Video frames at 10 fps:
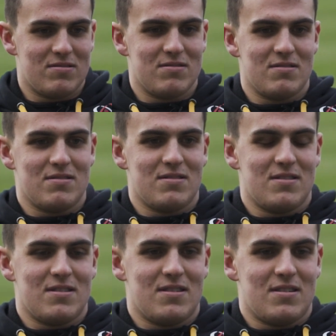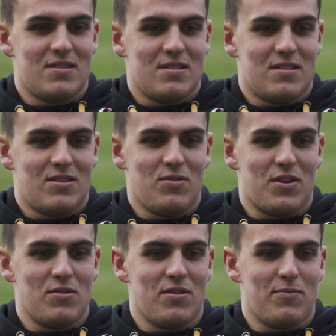You got one to go. Come on. No, I
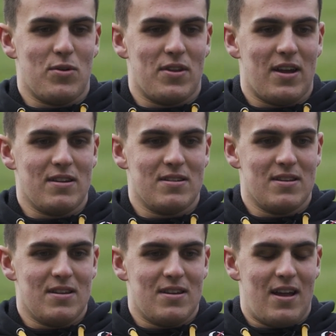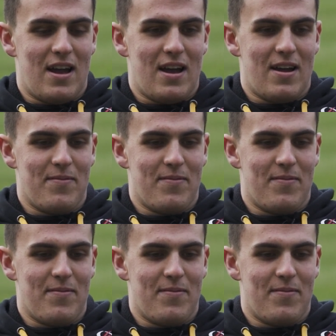don't. I've more than that.